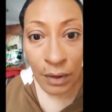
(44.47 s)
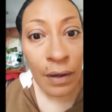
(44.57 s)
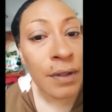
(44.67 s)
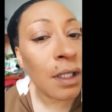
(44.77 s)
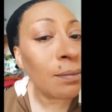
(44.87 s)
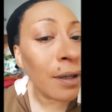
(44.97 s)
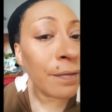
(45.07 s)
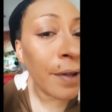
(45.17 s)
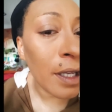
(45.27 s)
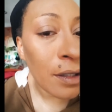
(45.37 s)
I've done my
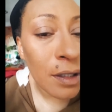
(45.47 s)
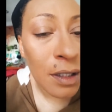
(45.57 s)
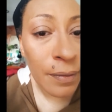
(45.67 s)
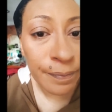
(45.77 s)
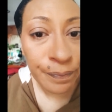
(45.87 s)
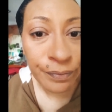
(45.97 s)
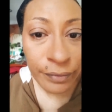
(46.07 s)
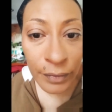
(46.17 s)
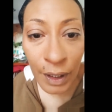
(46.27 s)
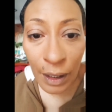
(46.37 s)
face.
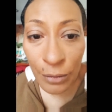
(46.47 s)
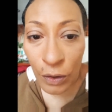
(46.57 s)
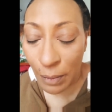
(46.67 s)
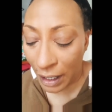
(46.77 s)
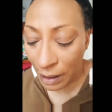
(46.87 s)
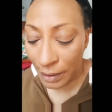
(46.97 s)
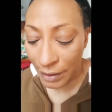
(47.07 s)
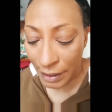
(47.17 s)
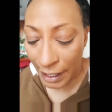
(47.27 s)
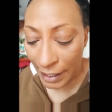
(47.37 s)
And I'm doing my
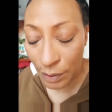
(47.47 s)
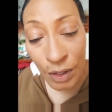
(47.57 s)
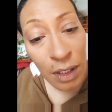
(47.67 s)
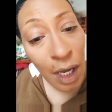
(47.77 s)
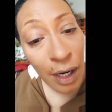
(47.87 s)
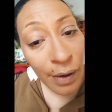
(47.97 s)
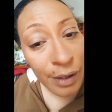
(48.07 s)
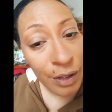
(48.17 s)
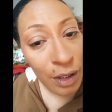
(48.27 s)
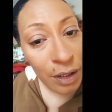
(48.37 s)
eyebrows last, which is not how I
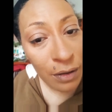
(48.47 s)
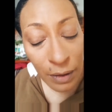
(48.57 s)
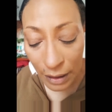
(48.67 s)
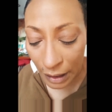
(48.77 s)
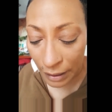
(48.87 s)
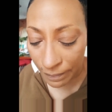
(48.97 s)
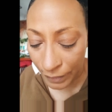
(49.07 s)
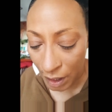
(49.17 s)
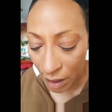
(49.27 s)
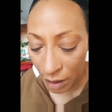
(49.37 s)
usually do everything.
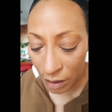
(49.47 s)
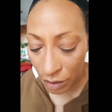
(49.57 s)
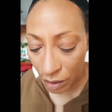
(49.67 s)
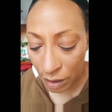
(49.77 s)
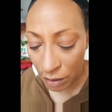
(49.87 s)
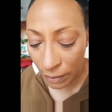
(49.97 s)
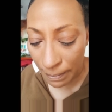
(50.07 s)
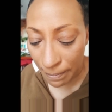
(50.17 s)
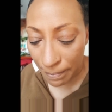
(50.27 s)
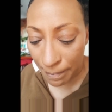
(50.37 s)
I usually do it
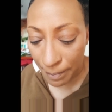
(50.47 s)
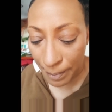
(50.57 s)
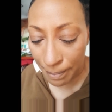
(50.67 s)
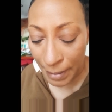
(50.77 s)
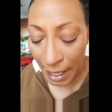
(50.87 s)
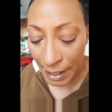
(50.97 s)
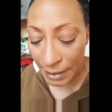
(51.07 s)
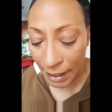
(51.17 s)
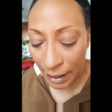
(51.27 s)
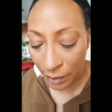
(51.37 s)
bass
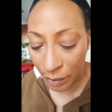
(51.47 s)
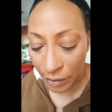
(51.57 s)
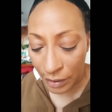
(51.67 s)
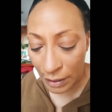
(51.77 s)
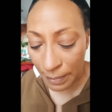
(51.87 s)
backwards.